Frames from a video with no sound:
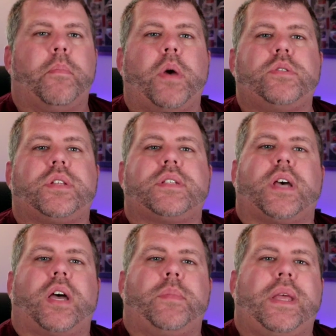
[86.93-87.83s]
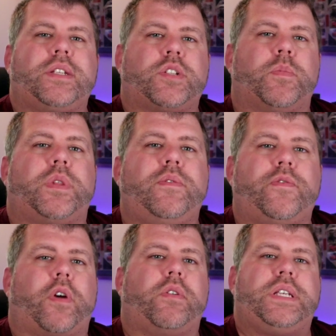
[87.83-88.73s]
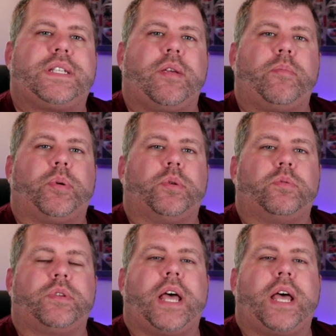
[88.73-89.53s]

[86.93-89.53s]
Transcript: Most of the time, it's something very simple.